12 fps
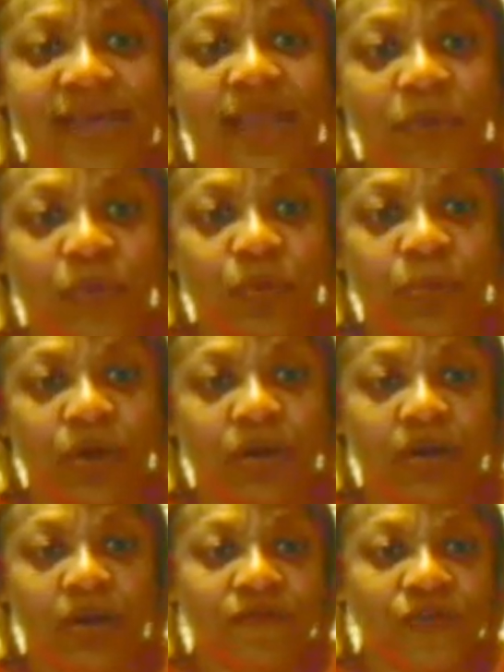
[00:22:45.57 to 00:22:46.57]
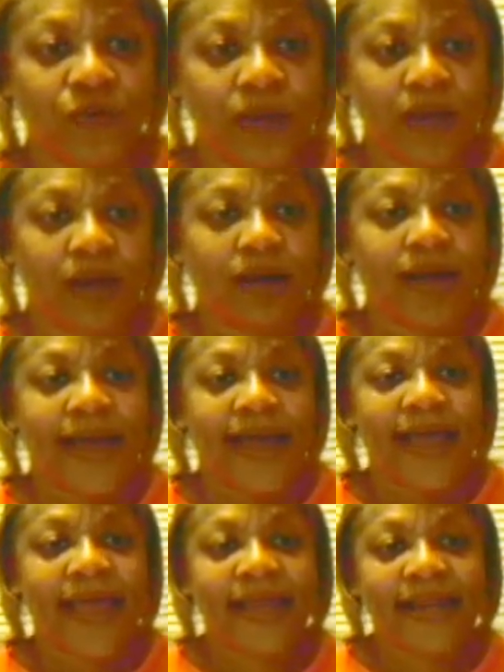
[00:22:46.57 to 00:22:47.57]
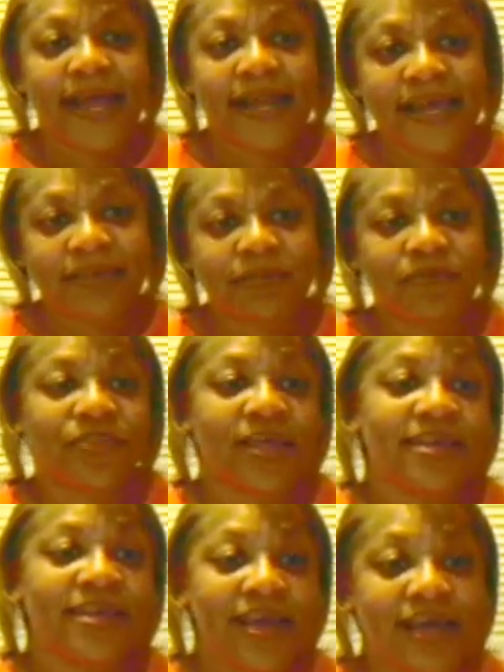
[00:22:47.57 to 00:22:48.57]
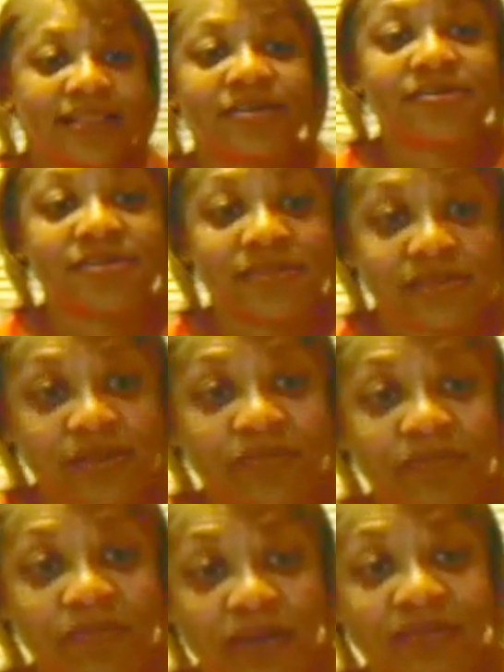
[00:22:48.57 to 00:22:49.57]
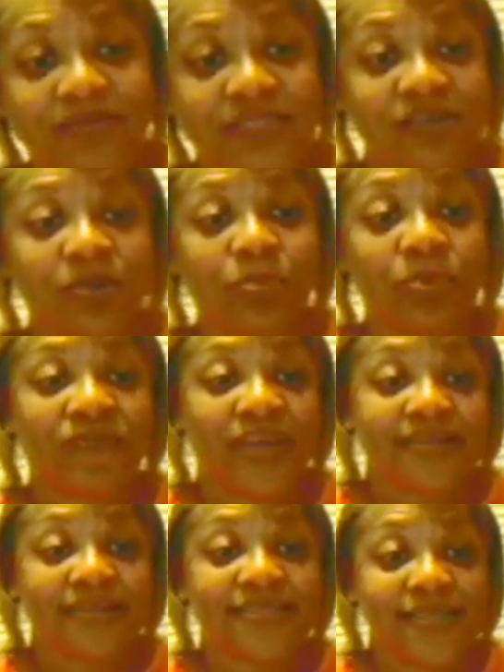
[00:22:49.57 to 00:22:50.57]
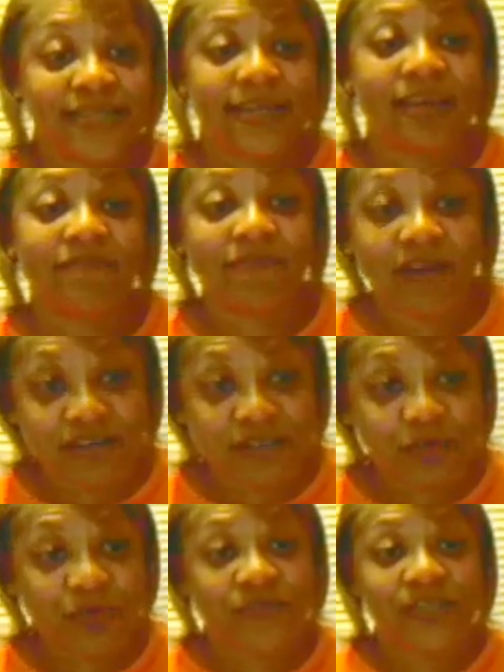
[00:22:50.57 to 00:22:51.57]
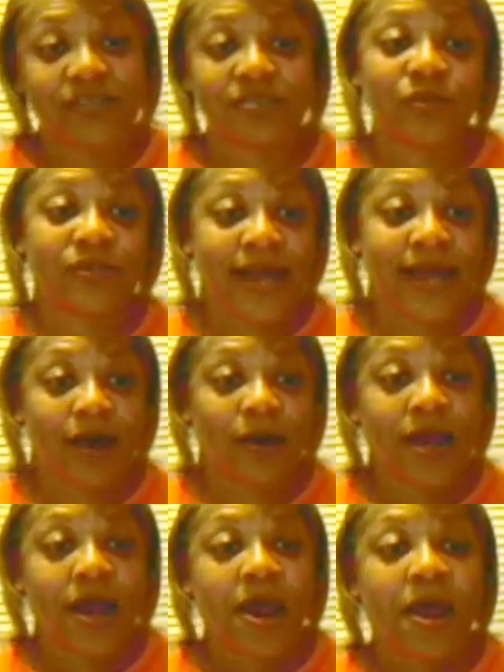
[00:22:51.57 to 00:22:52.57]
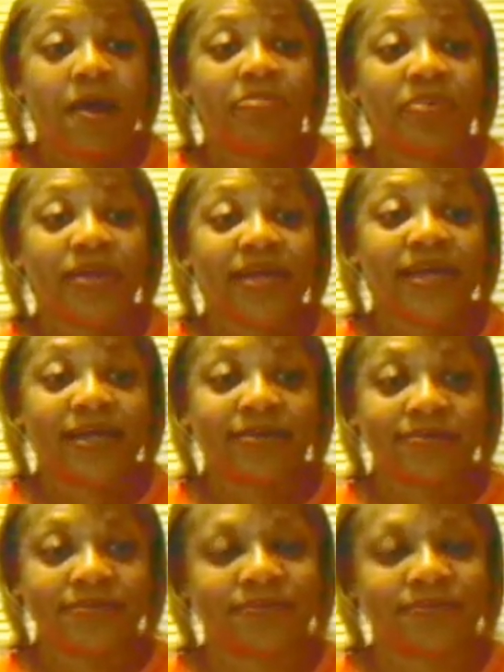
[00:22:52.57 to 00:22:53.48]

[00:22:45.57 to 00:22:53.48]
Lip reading: type humor, if you will. And I like them for that. Yeah, there's a still profanity in Kevin Hart's movies, no doubt. But,